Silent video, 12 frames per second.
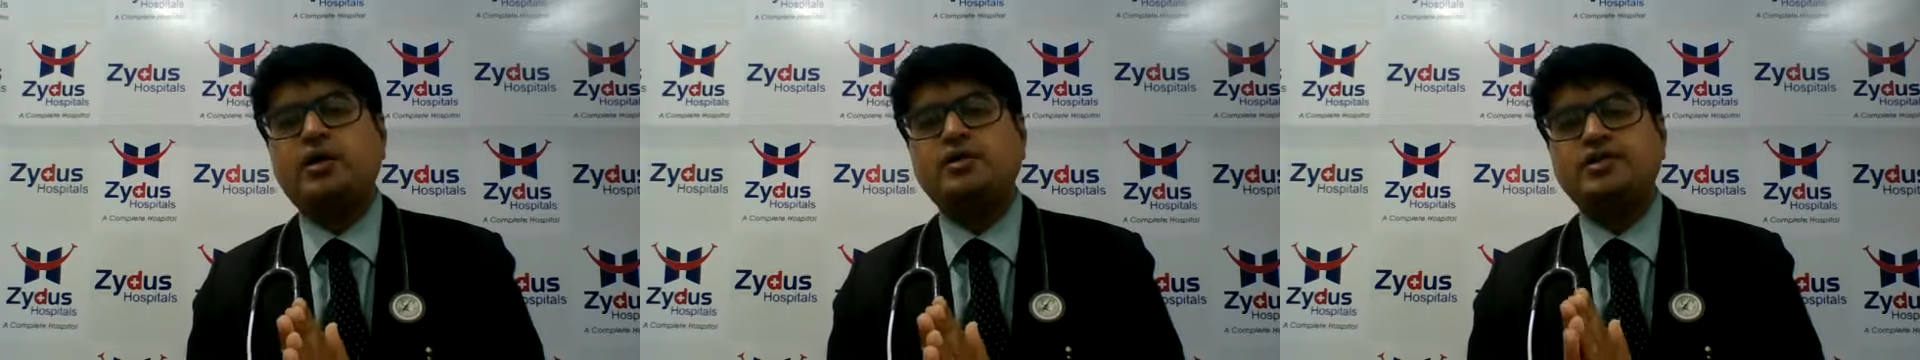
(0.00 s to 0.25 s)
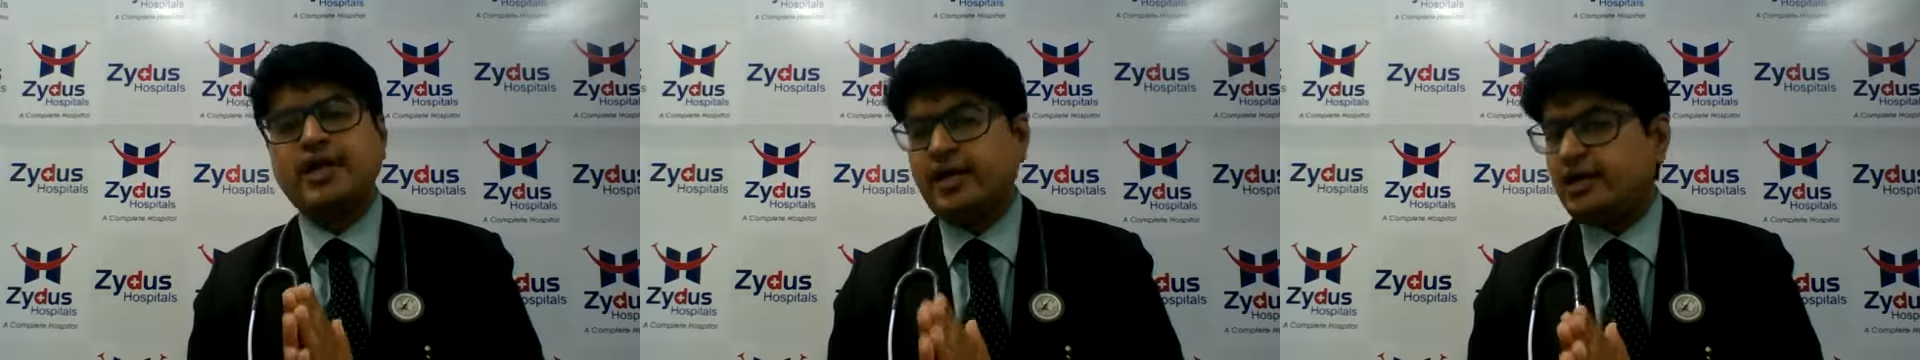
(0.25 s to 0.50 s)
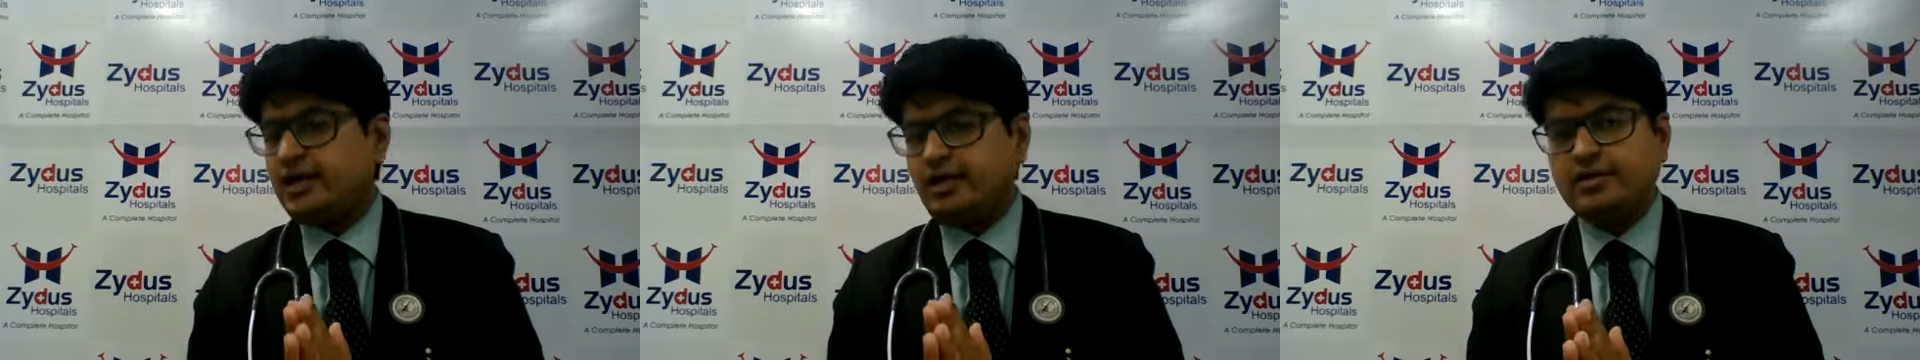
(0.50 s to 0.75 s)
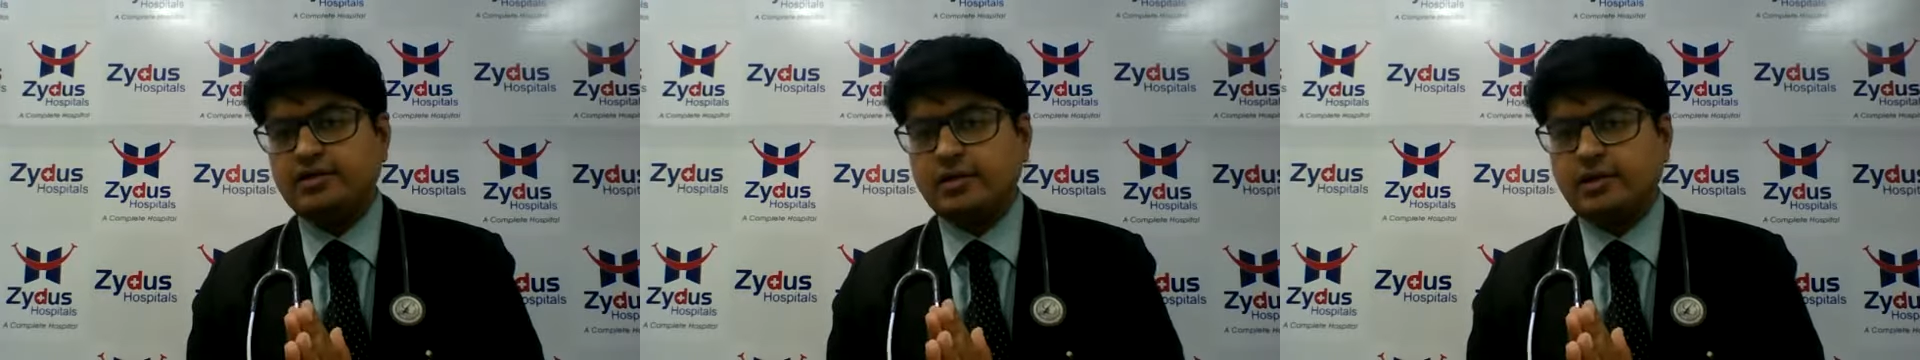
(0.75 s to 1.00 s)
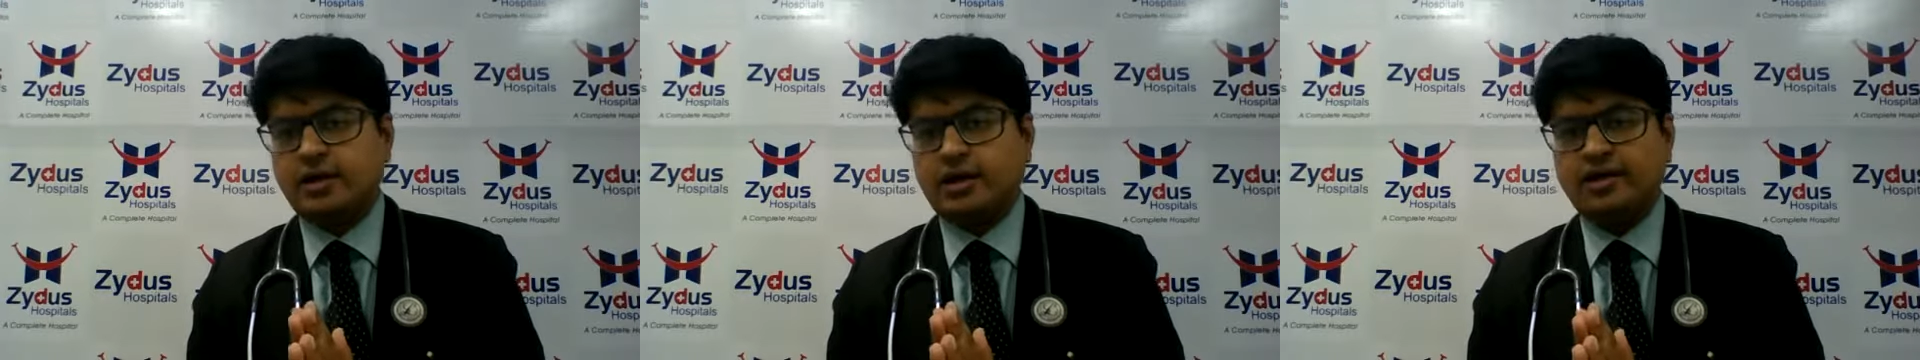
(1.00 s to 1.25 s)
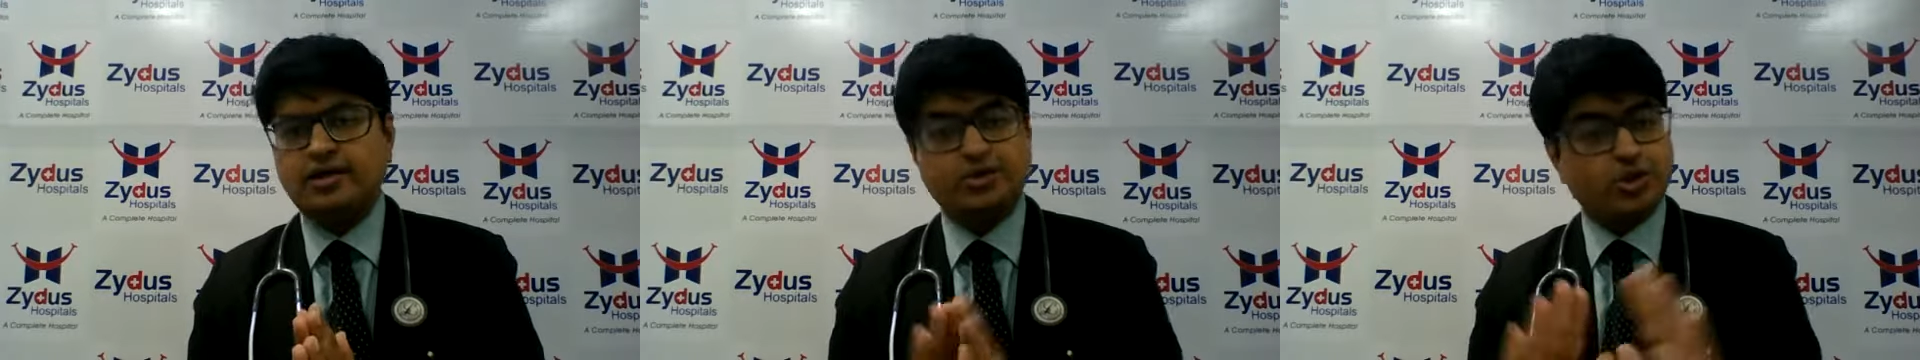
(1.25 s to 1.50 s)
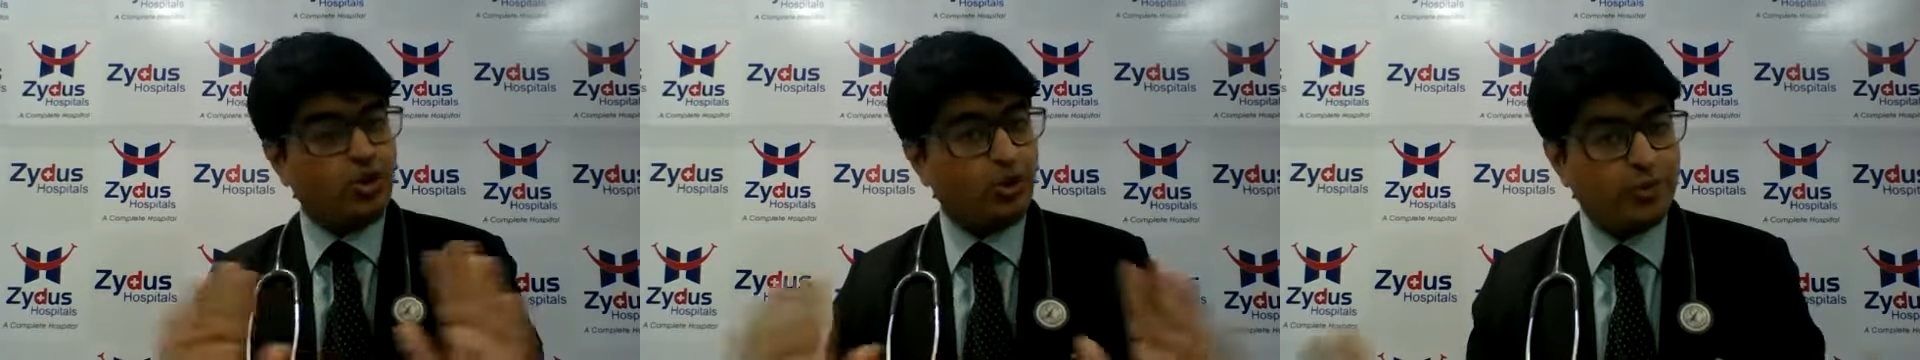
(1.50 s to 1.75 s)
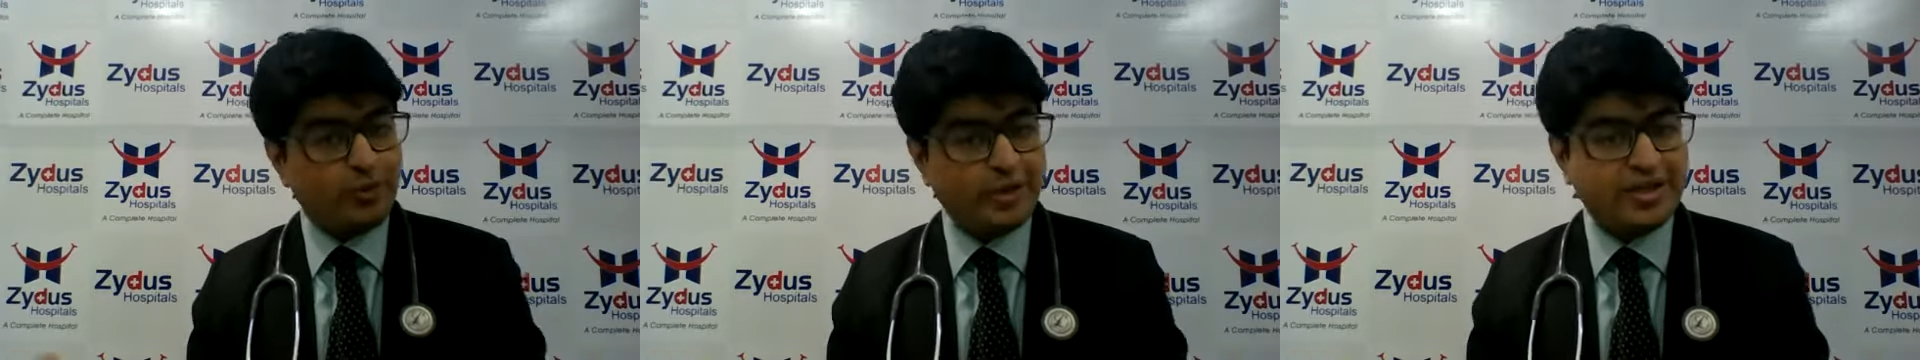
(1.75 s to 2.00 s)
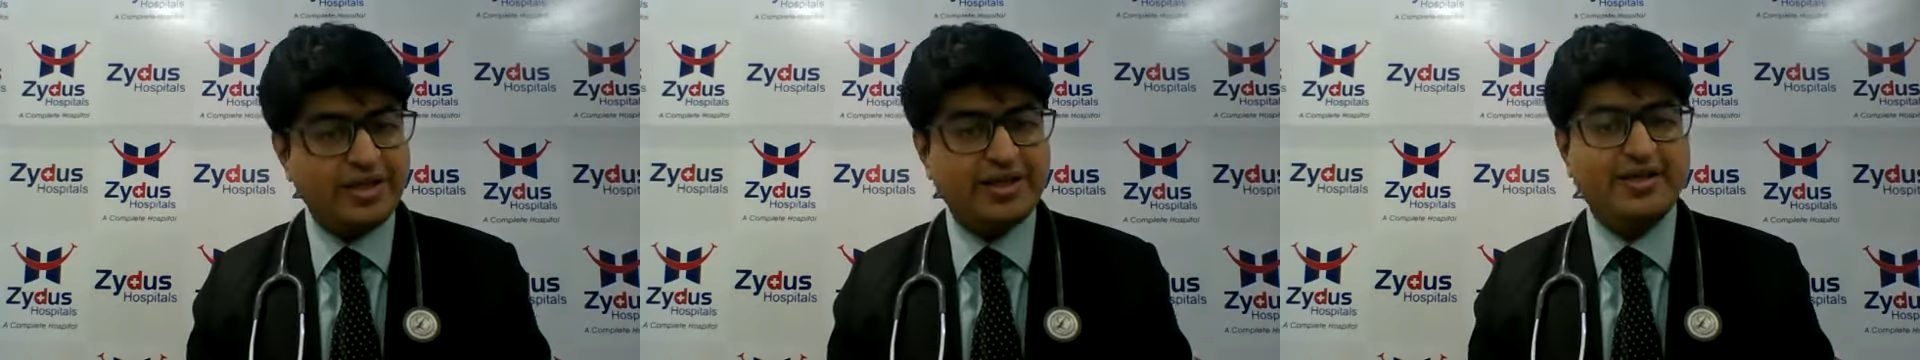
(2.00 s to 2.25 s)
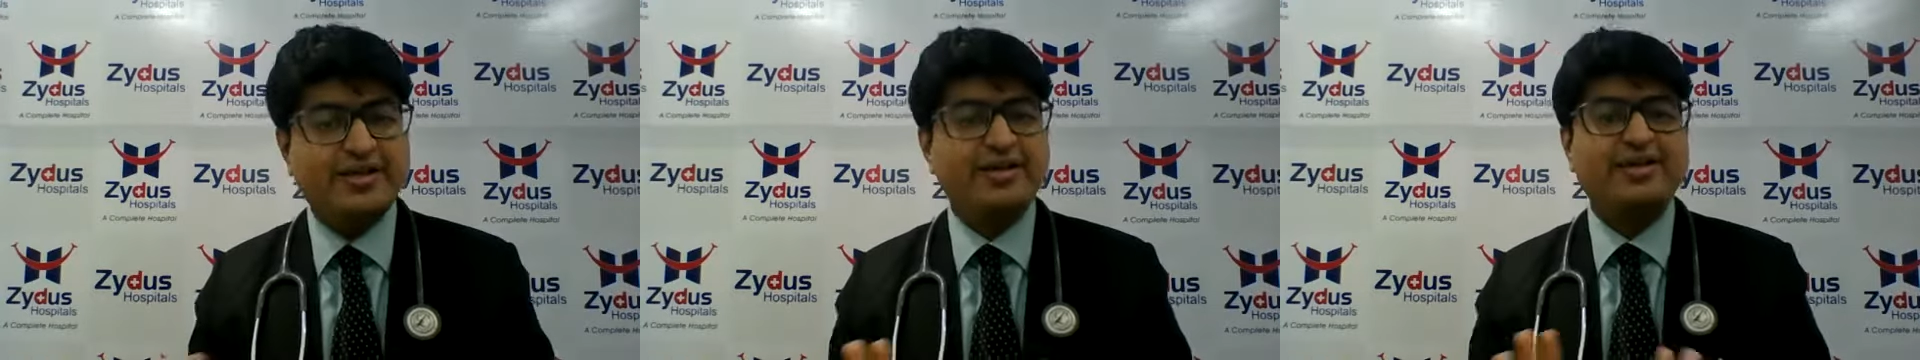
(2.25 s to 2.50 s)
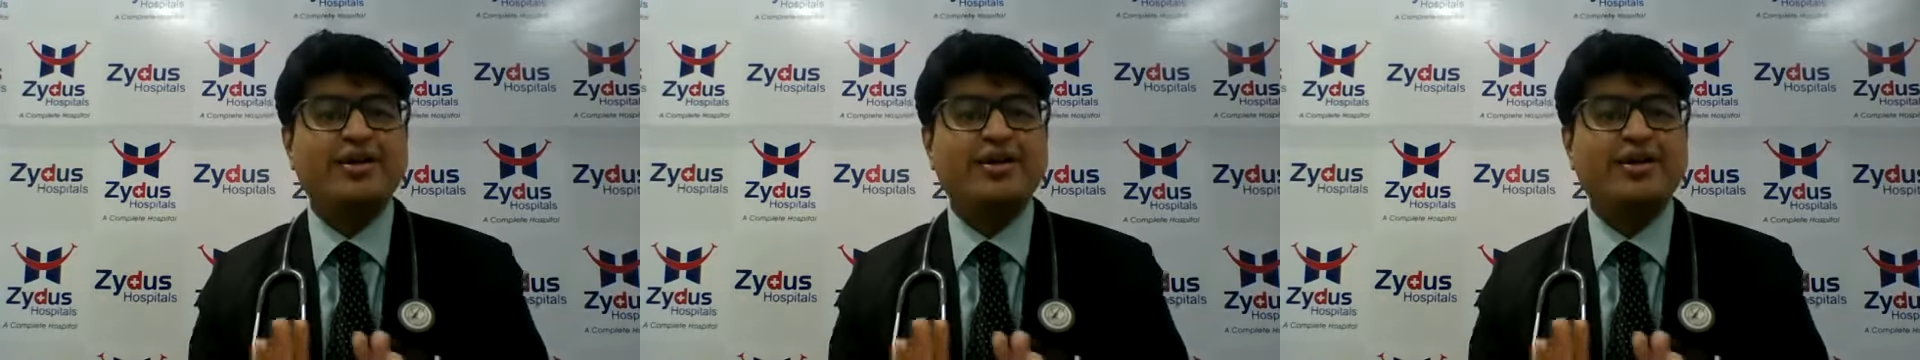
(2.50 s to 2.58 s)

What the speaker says: Secondly, there's no homeopathic